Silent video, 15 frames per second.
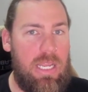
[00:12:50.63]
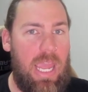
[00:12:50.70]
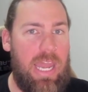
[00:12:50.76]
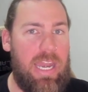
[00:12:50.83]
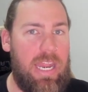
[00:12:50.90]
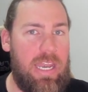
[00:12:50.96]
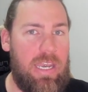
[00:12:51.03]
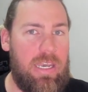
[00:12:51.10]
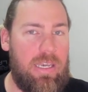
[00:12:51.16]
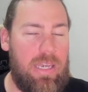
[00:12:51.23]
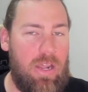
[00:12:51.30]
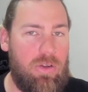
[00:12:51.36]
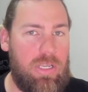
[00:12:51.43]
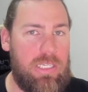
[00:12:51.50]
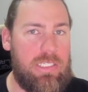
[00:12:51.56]
and then
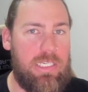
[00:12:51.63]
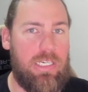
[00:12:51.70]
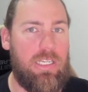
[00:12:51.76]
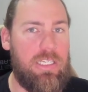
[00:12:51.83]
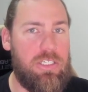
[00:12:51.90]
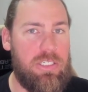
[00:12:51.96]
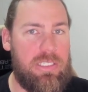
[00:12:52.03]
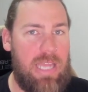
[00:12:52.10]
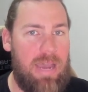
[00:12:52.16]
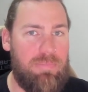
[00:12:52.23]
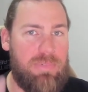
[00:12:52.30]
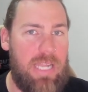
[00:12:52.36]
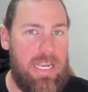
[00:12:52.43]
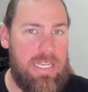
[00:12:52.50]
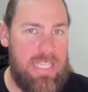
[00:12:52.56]
they'll continually just
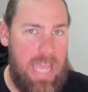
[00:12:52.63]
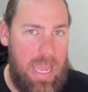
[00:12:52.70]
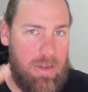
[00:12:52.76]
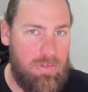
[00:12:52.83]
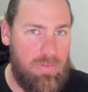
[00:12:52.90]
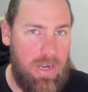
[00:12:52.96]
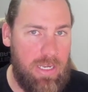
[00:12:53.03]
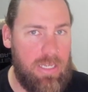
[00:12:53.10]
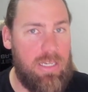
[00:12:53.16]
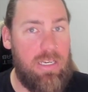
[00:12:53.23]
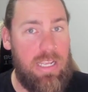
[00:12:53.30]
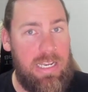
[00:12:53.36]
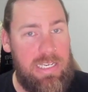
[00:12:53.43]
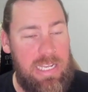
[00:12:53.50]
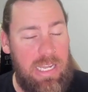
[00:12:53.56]
update that rather
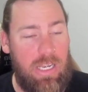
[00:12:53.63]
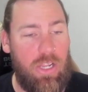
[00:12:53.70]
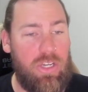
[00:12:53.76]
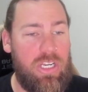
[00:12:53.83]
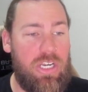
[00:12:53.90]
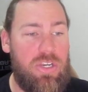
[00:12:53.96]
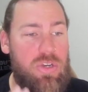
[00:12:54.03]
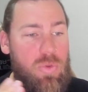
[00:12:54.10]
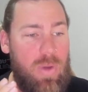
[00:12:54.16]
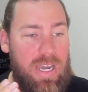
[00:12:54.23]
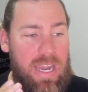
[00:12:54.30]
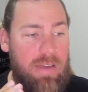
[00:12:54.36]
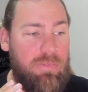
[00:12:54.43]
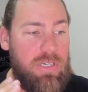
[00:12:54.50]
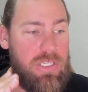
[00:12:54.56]
than downloading a new one
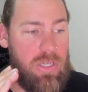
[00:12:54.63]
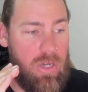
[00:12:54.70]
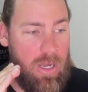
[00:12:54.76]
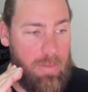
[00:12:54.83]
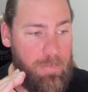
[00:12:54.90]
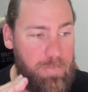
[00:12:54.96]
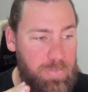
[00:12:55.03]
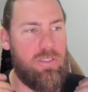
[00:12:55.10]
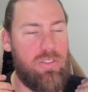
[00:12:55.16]
every time.